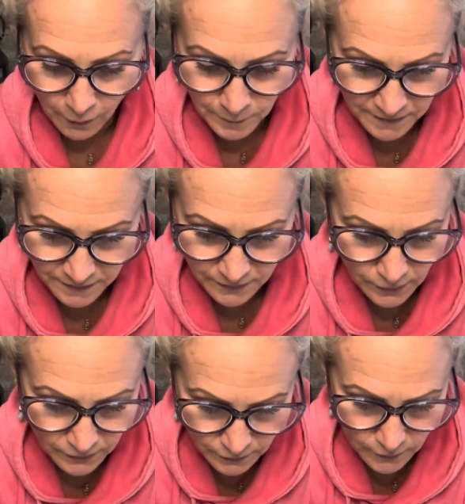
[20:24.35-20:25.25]
but this is
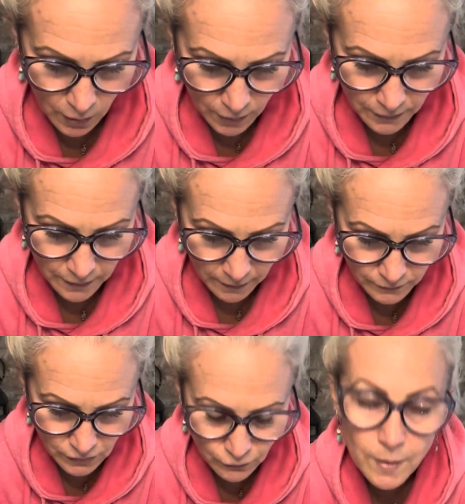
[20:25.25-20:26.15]
also a card of
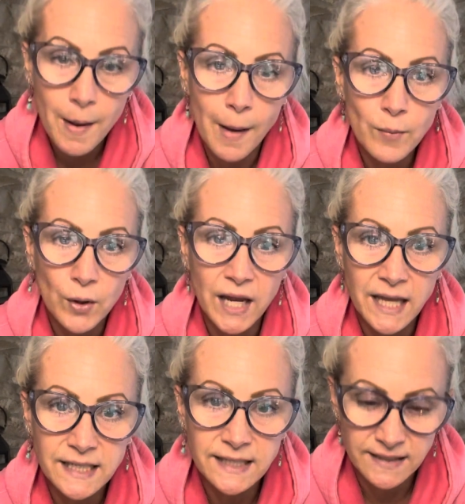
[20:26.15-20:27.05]
just remembering
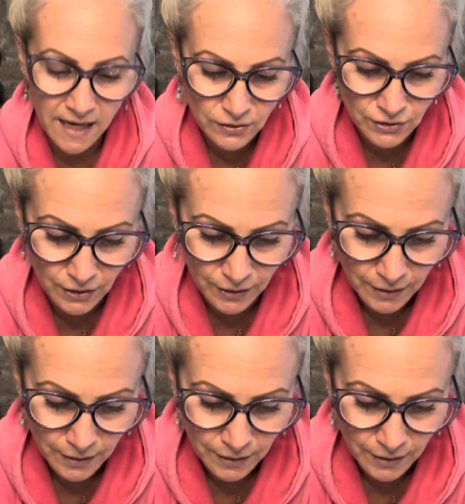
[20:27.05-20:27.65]
and nostalgia.